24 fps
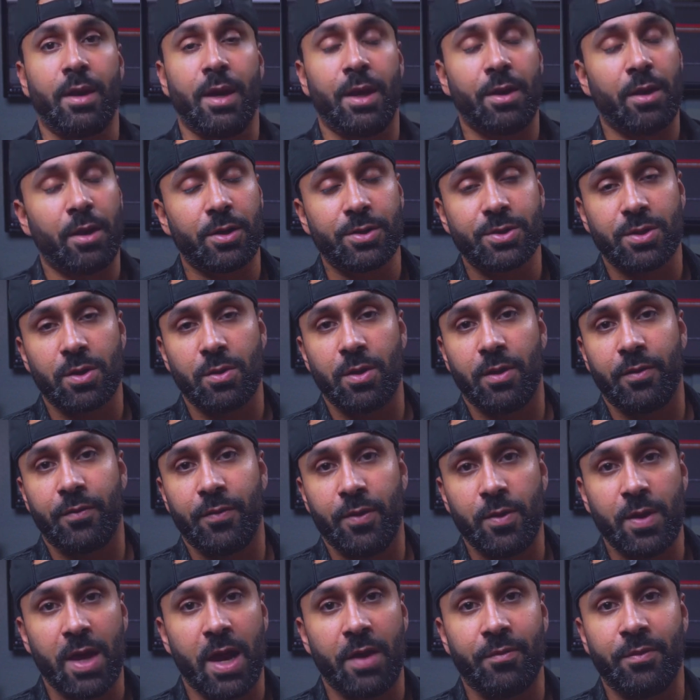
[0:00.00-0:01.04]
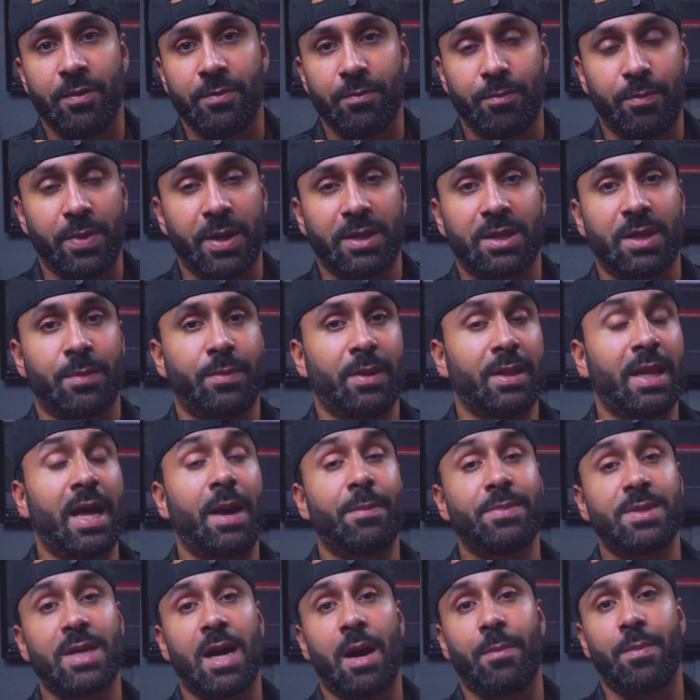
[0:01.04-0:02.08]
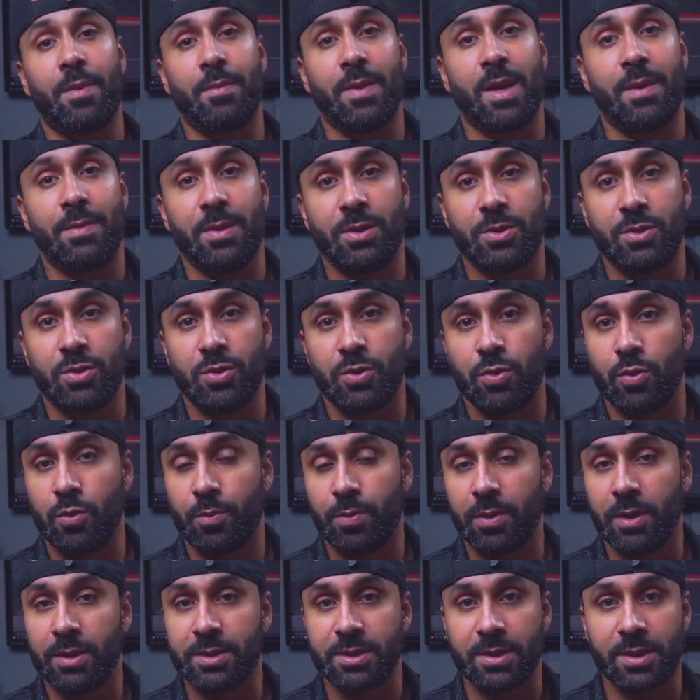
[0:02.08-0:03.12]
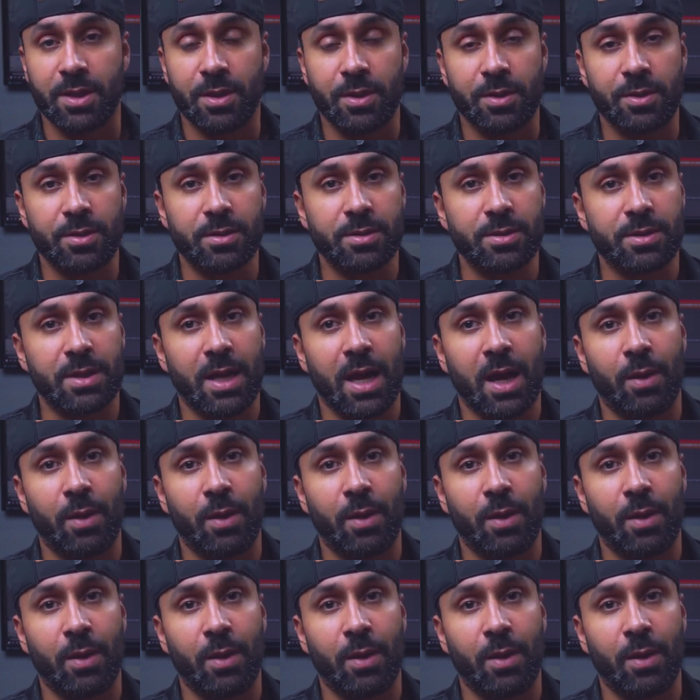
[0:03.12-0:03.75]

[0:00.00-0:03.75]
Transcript: And also, if you haven't picked up a laptop in maybe 2+ years,